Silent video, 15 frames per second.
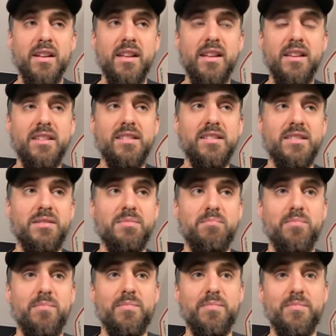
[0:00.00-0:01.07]
He's
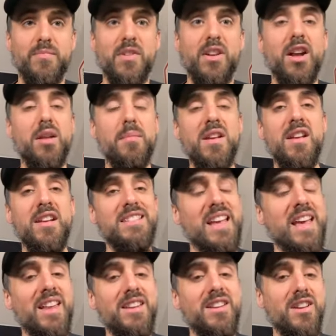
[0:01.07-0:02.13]
going to be
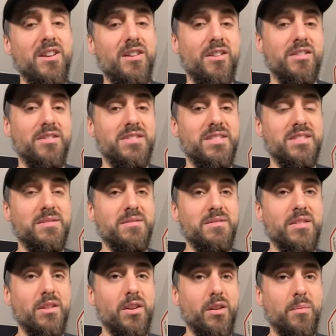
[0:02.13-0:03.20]
10 years
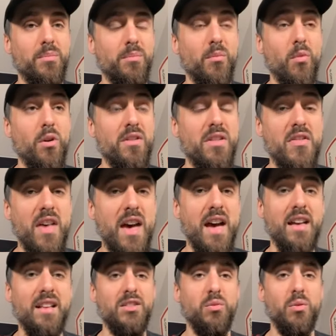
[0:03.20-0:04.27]
or more than that,